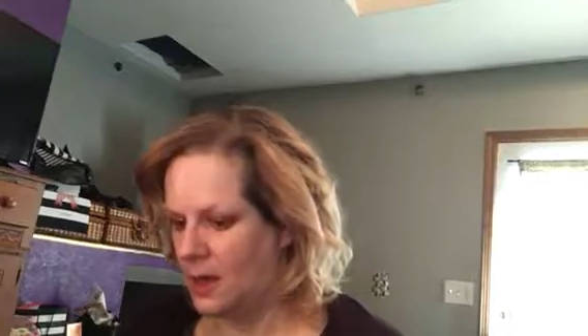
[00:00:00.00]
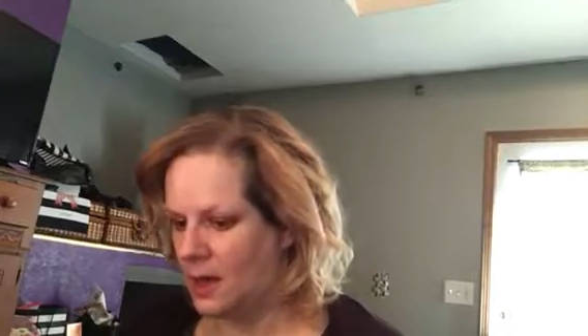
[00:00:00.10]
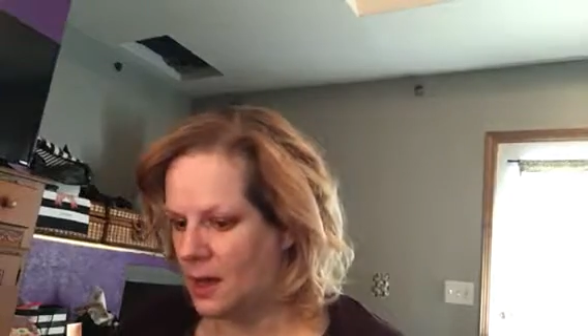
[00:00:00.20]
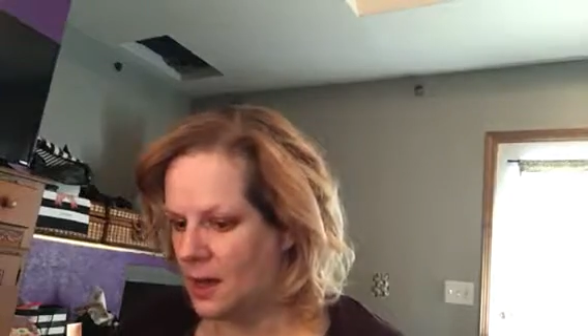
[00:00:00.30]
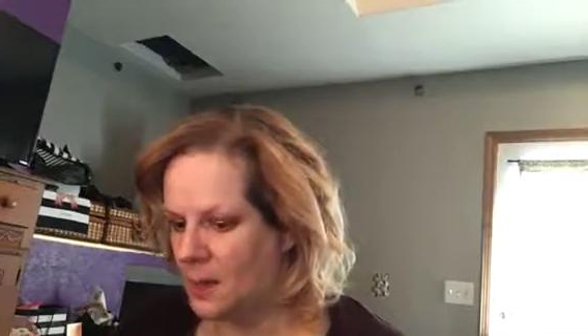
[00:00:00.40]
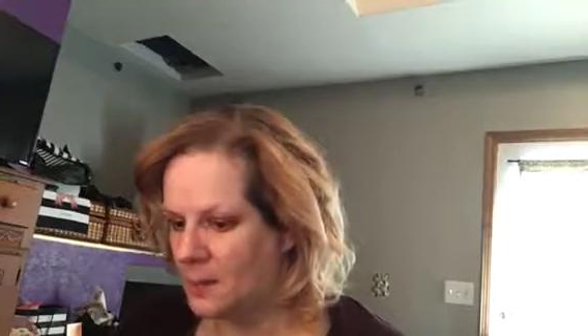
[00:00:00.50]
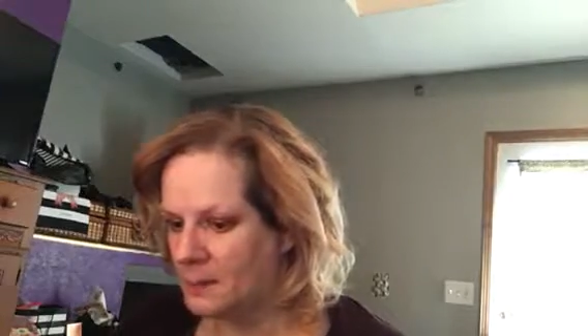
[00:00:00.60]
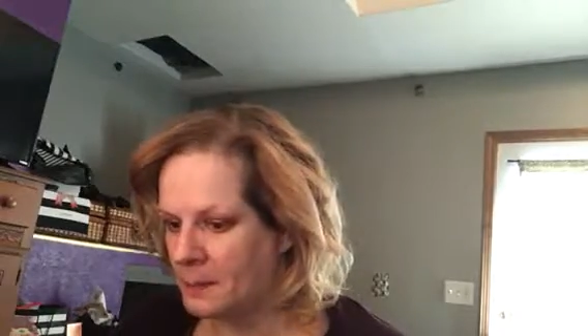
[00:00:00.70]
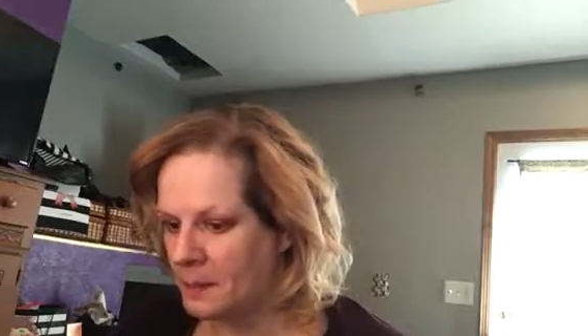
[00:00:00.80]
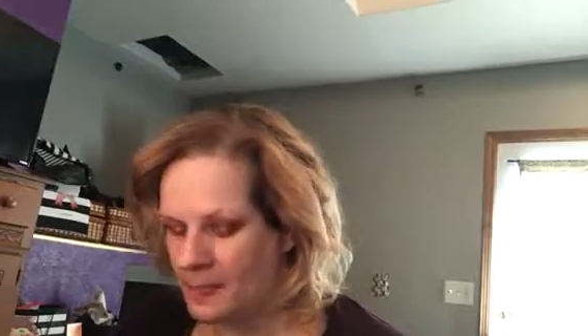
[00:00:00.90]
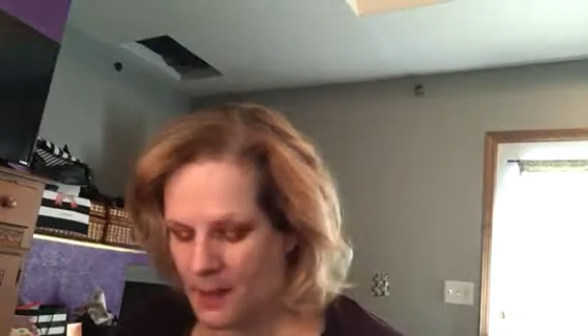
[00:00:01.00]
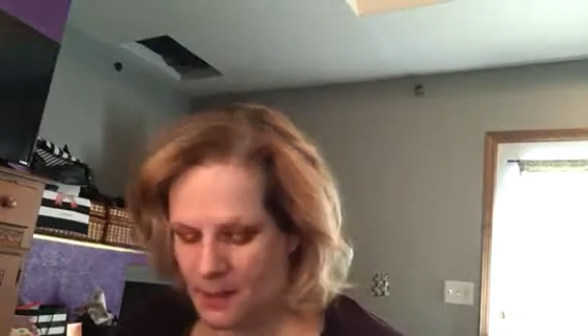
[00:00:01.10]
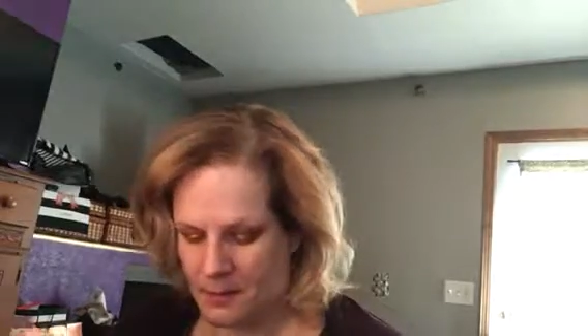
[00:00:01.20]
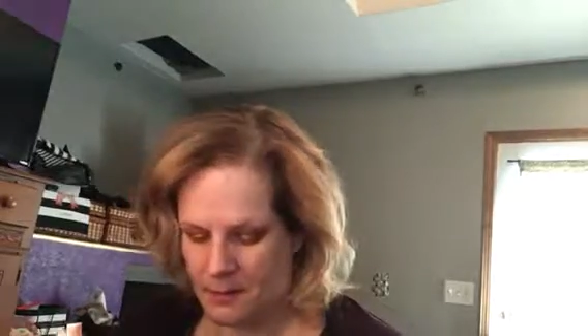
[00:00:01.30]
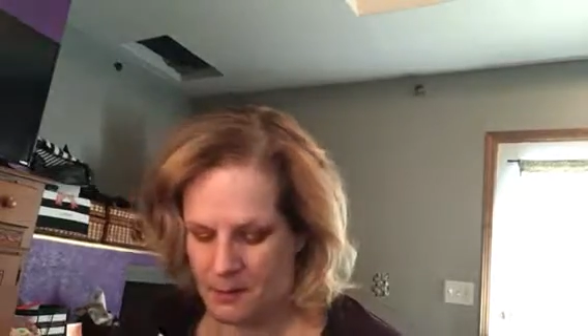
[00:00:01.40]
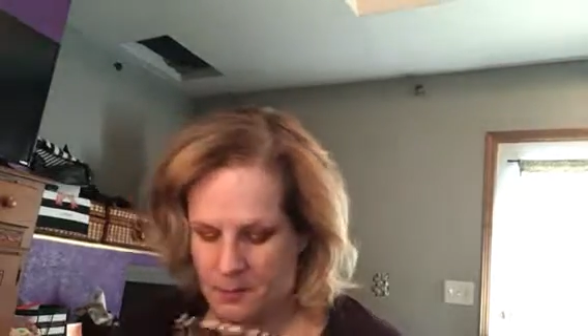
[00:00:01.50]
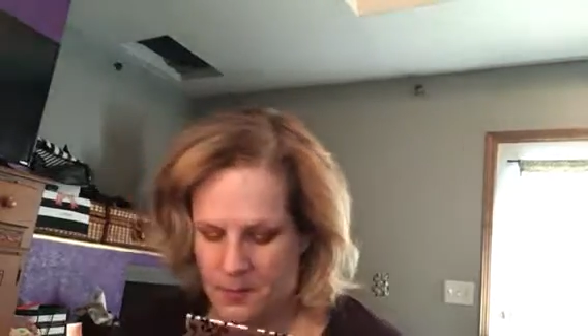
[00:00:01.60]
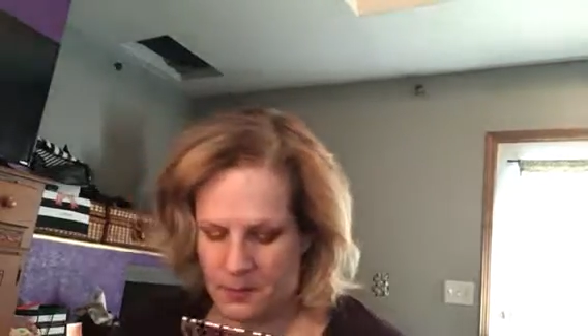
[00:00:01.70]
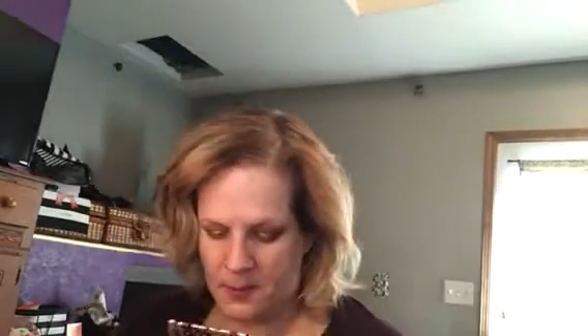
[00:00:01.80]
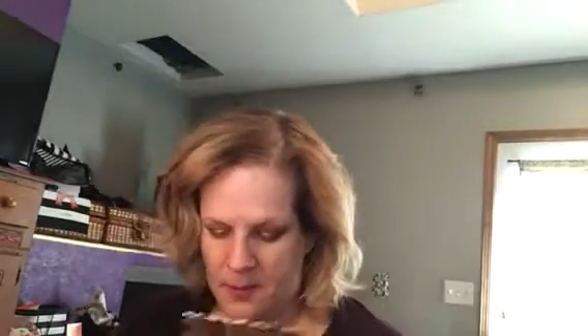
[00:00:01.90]

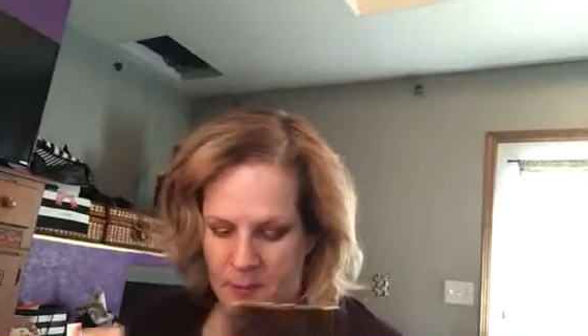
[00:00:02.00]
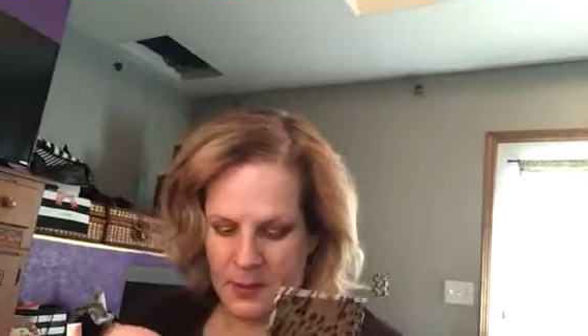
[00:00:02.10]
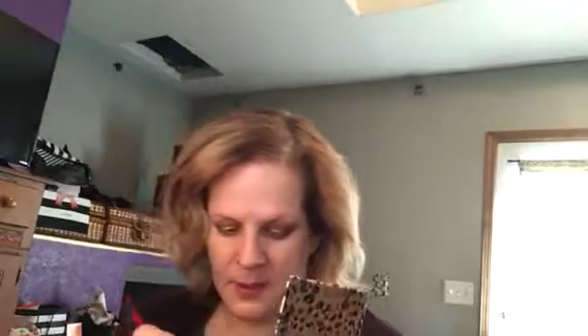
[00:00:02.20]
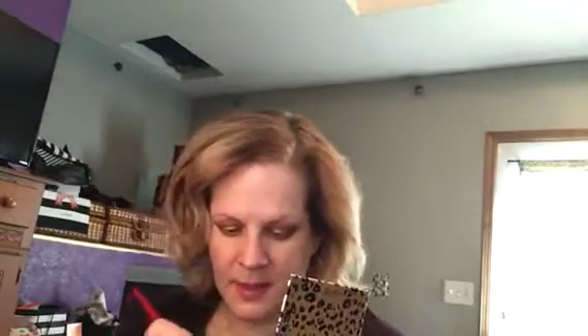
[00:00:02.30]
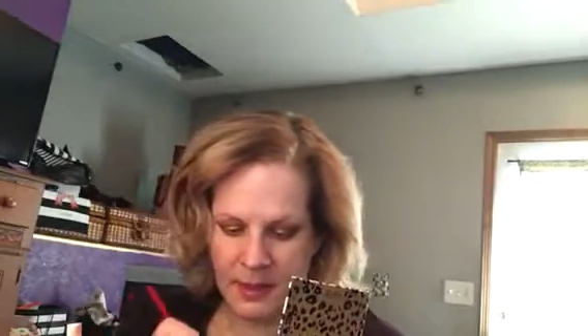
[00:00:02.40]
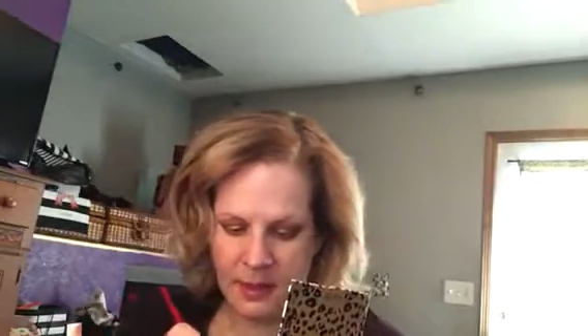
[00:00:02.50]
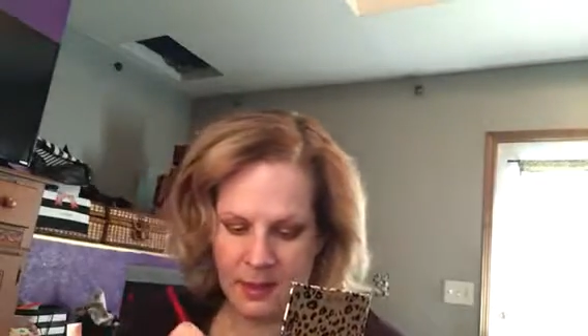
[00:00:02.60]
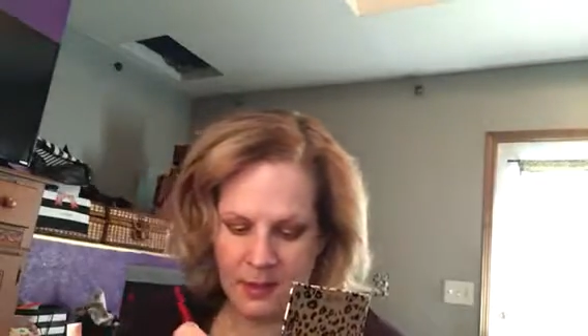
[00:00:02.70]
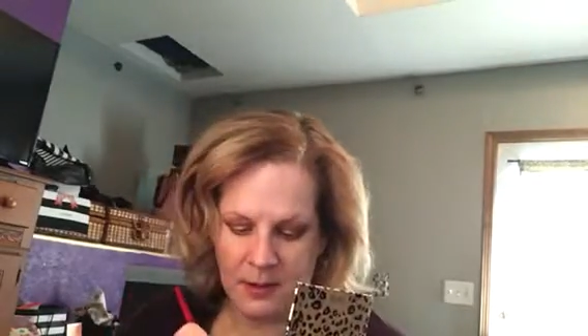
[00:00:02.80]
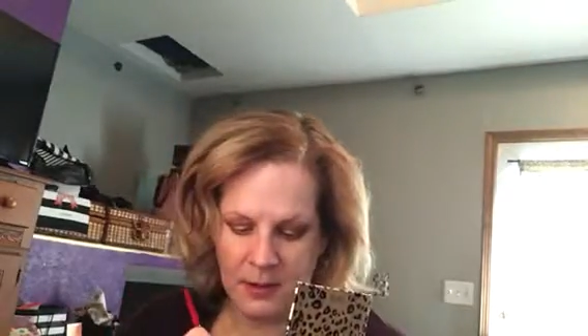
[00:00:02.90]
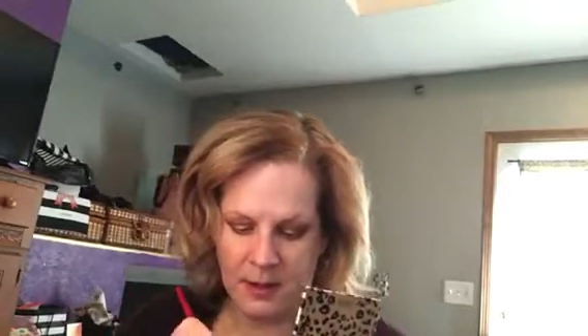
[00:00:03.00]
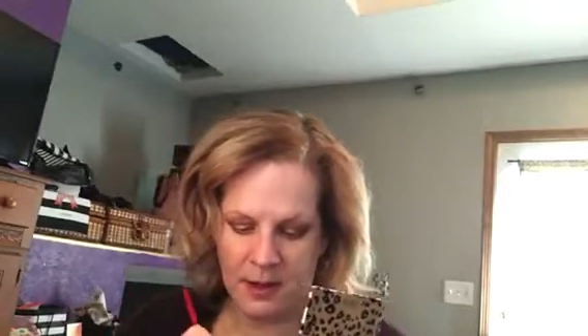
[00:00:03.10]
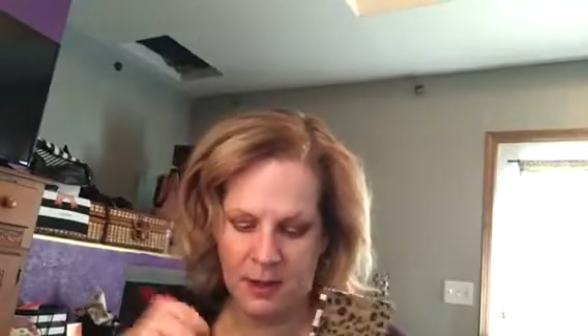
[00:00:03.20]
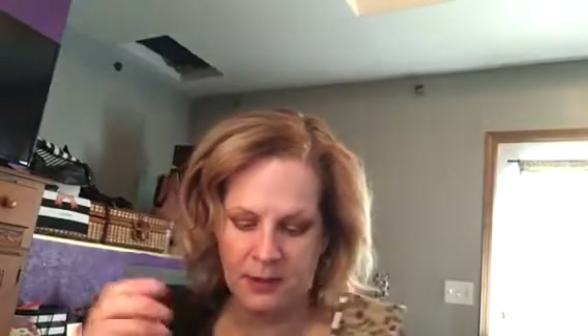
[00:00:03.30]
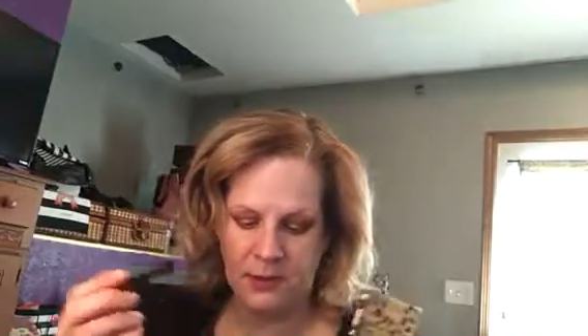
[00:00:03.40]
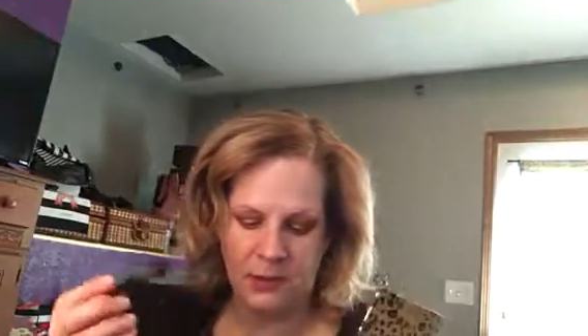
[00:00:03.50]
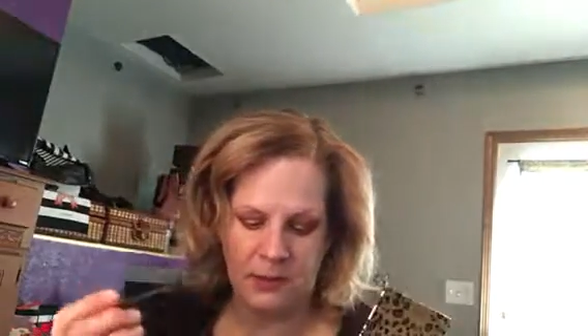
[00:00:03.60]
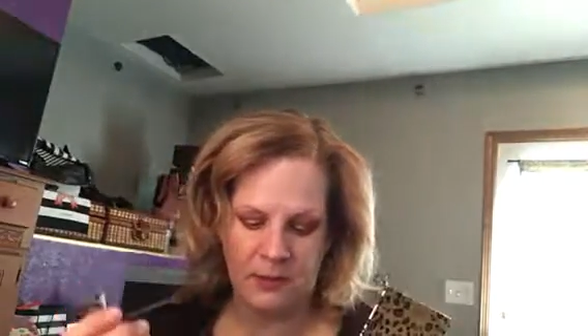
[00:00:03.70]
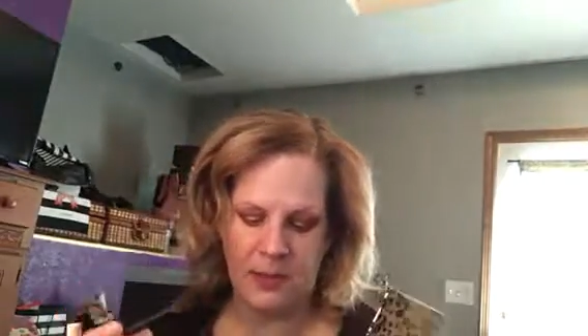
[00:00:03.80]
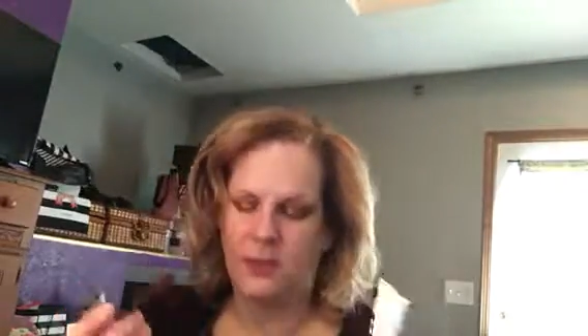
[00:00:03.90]
But we're going to bring that color
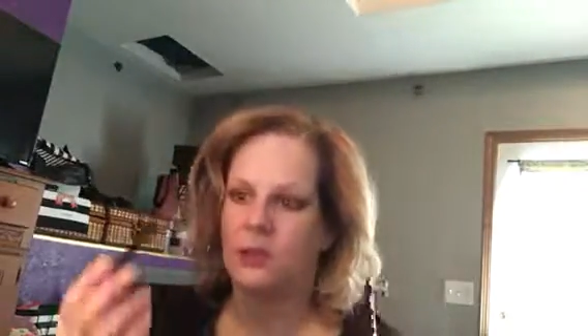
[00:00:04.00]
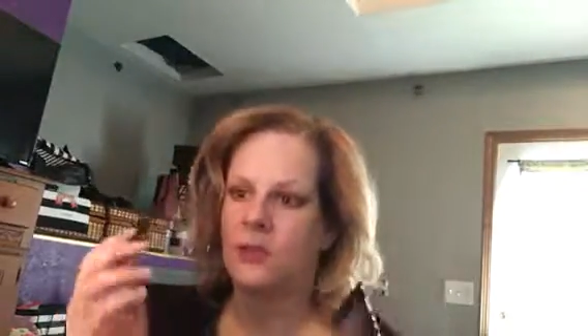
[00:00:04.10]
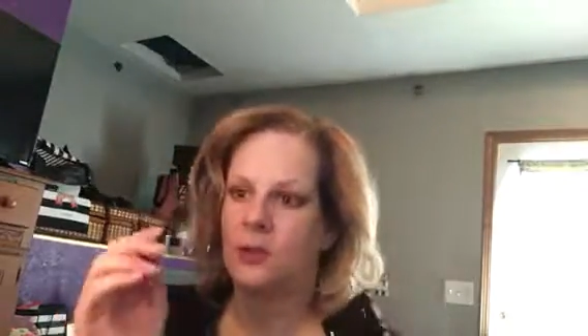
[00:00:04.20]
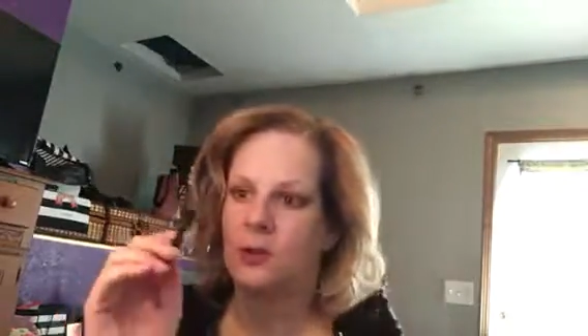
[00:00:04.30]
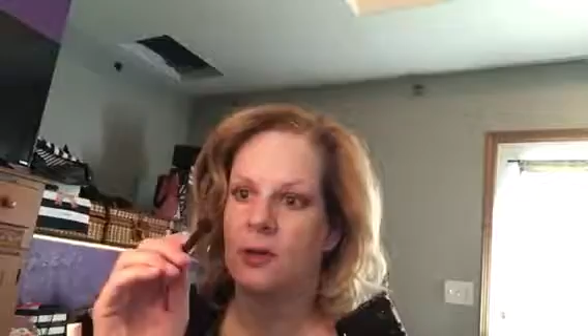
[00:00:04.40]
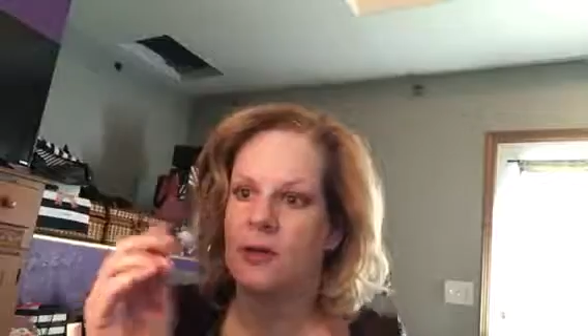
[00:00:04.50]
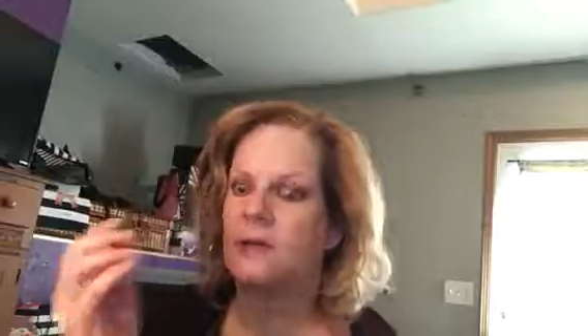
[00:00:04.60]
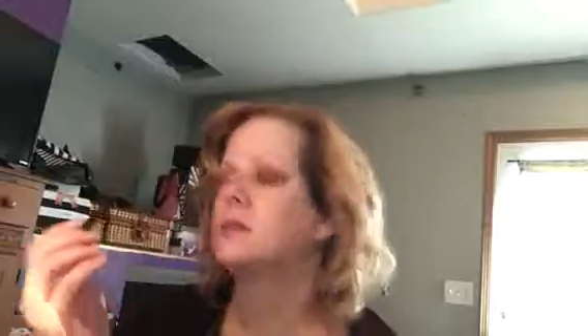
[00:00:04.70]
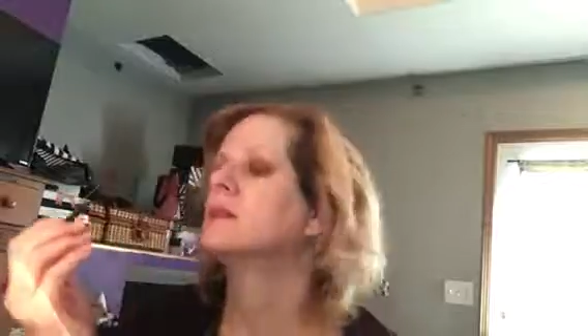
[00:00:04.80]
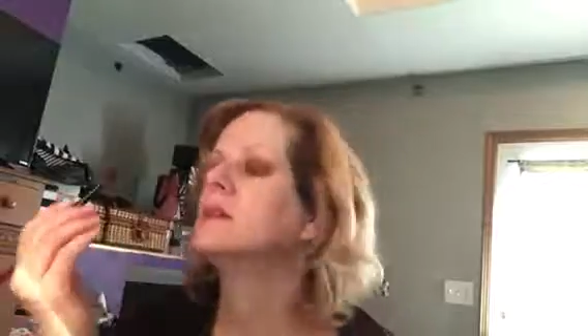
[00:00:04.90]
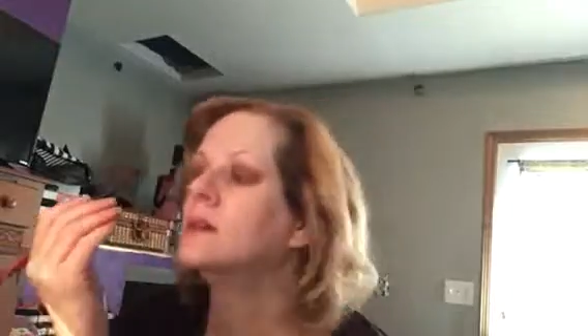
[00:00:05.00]
also into the crease.